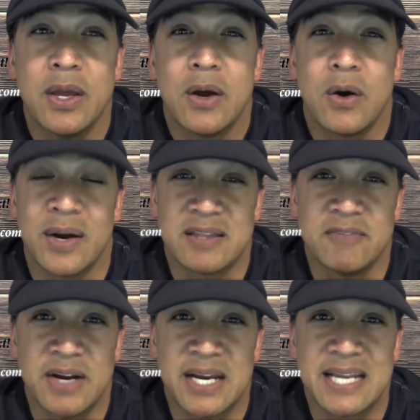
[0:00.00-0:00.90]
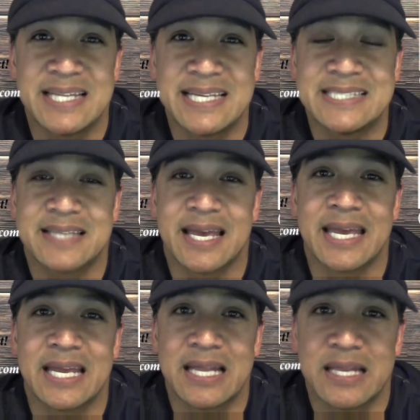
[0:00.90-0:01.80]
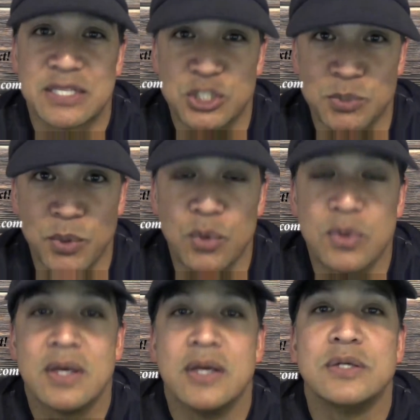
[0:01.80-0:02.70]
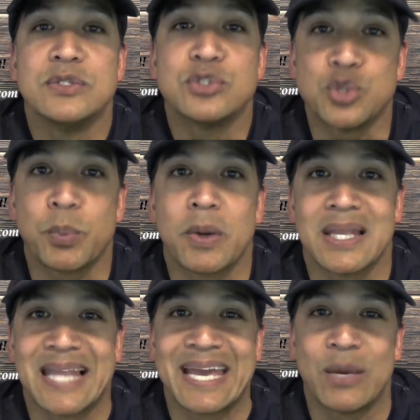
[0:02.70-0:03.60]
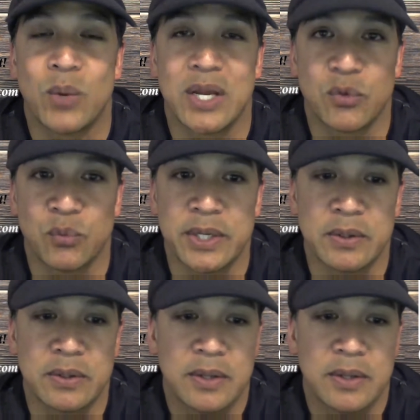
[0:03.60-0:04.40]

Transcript: or at the very least a smooth, super lightweight reel.